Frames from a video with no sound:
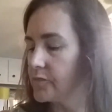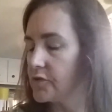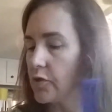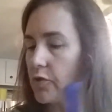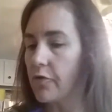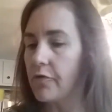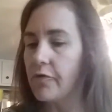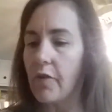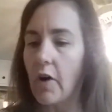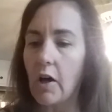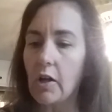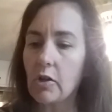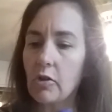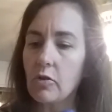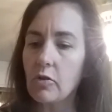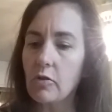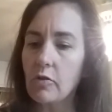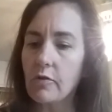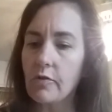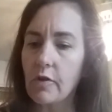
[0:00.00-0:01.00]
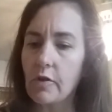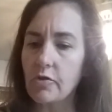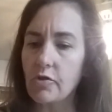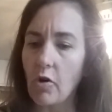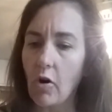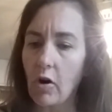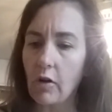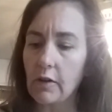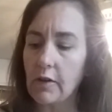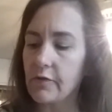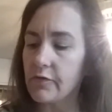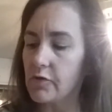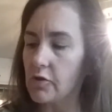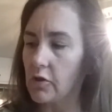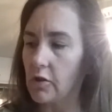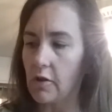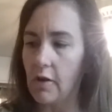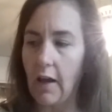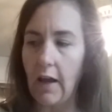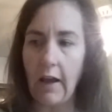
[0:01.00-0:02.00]
so the funnel, the jar
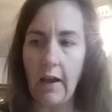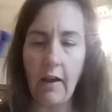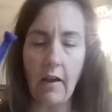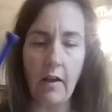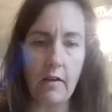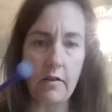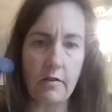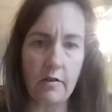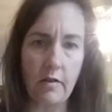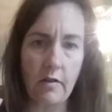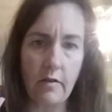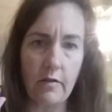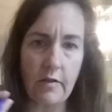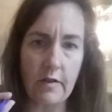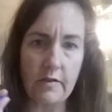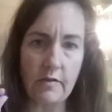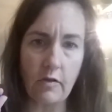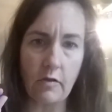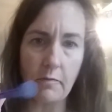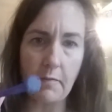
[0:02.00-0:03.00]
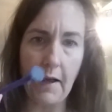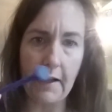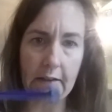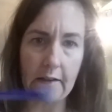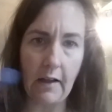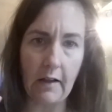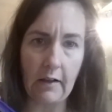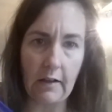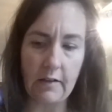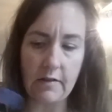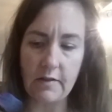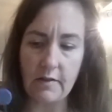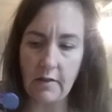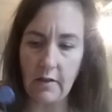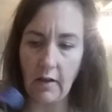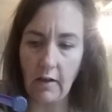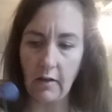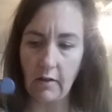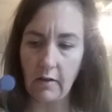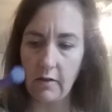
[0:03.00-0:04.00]
lifter, and this little magnetic
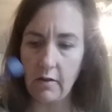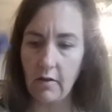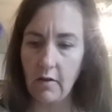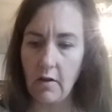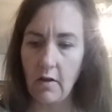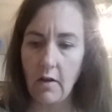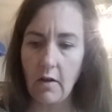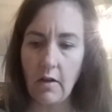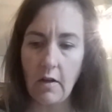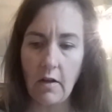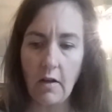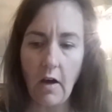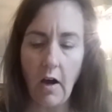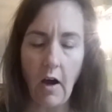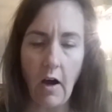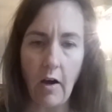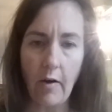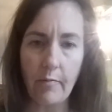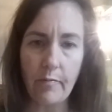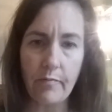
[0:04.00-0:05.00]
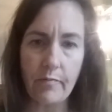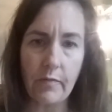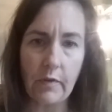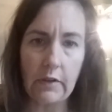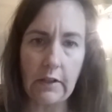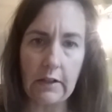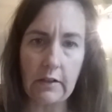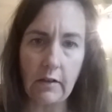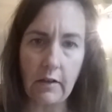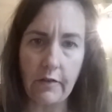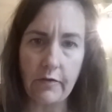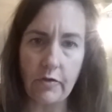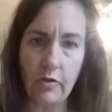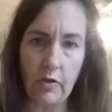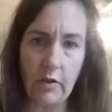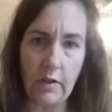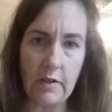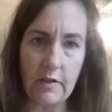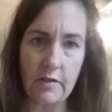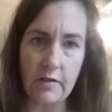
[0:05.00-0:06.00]
stick lid
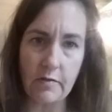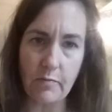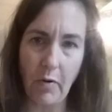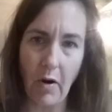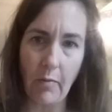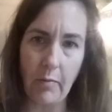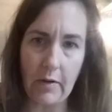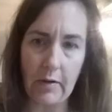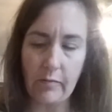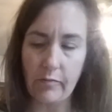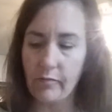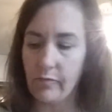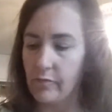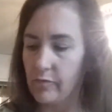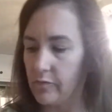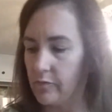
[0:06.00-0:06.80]
lifter is probably